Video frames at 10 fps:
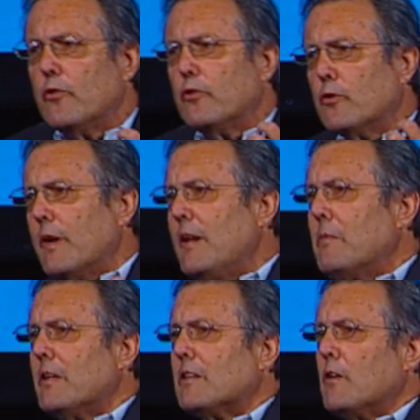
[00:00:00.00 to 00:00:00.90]
scream
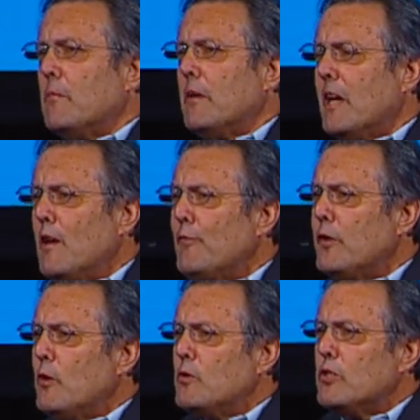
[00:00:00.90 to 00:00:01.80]
at them, if
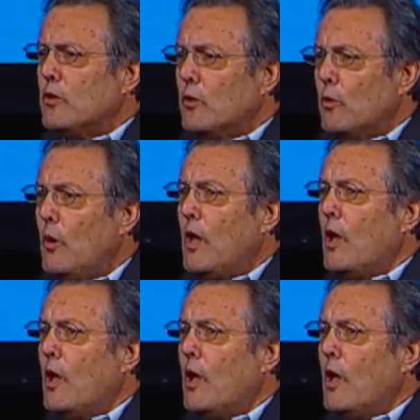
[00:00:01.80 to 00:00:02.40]
you do,